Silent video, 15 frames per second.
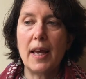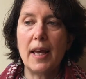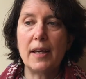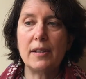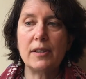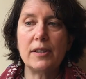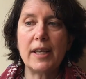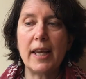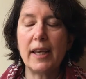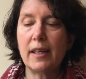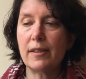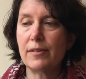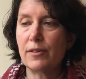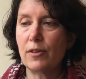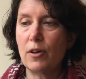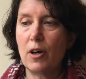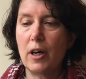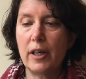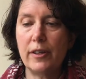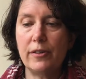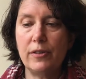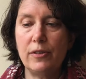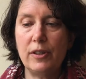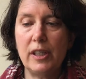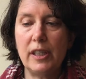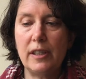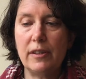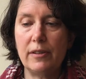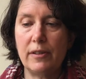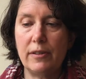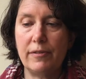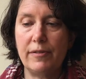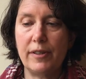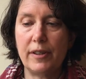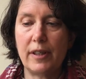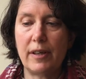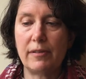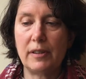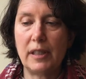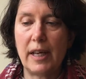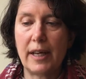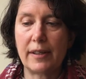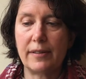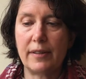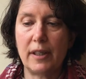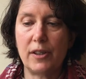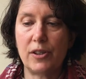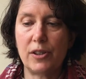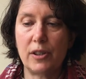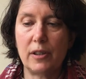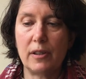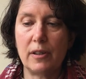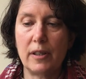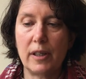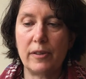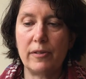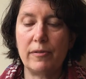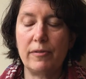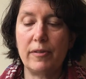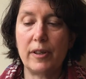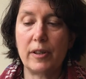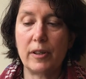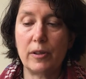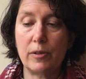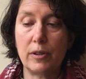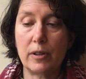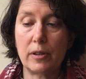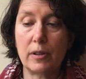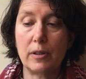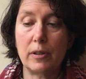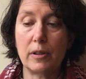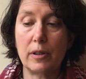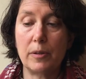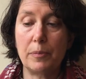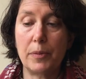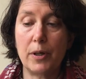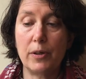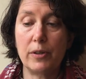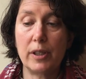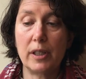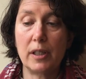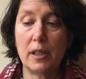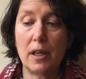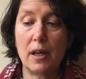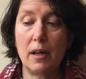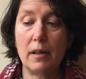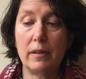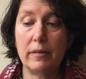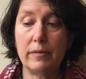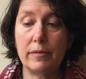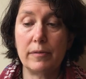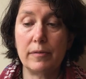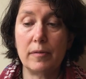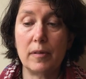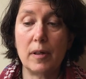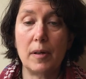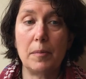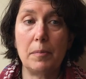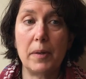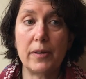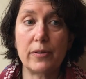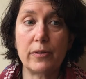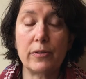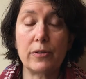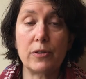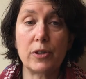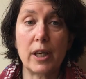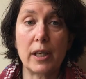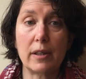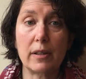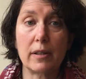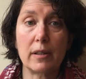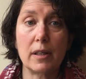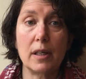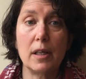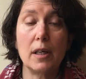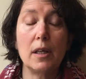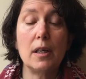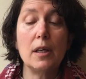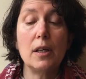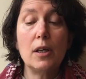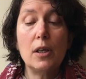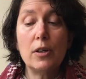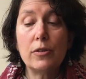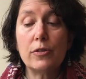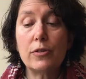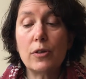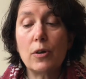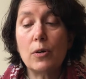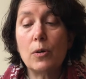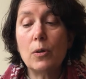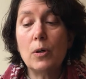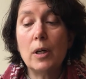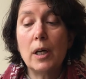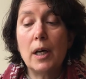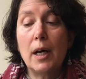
And take as long as you need to feel that relaxation. That's a very critical component of muscle strength. So